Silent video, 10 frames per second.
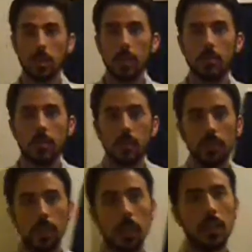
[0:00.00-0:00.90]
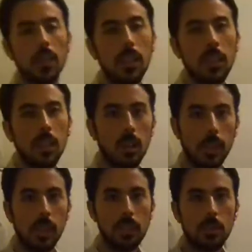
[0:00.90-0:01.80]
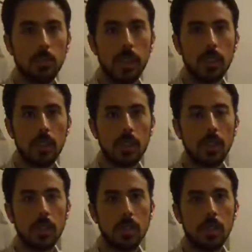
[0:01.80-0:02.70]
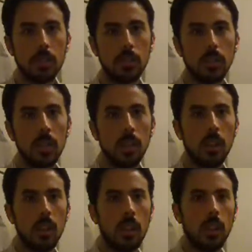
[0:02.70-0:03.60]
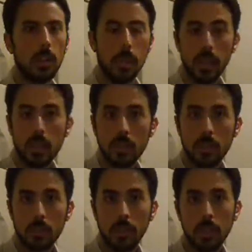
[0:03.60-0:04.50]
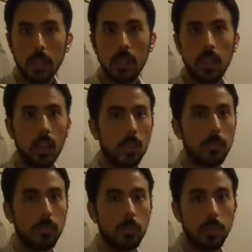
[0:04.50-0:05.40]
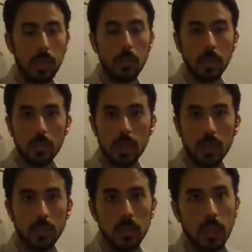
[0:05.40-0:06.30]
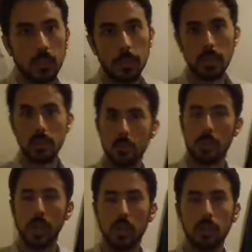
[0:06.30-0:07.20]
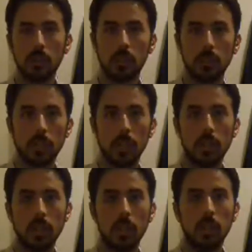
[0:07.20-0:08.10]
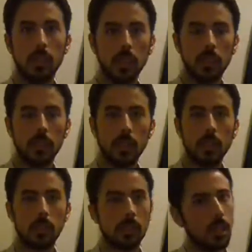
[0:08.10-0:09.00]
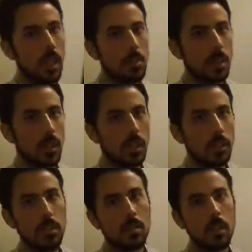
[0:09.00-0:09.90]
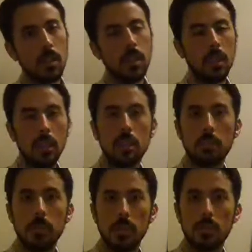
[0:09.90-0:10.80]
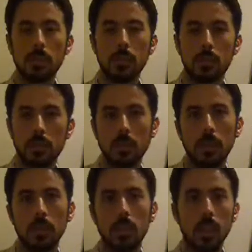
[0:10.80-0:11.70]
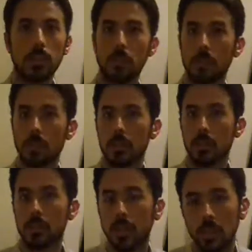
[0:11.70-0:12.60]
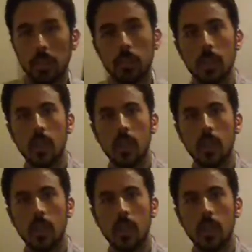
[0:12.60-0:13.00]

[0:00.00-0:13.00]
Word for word: My name is David Camp. I'm a high school math and science teacher. I'm PADI certified, and I'm pretty well traveled. I've been to Japan, Korea, Italy, the Cayman Islands, Egypt, Israel, Jordan, and of course Australia.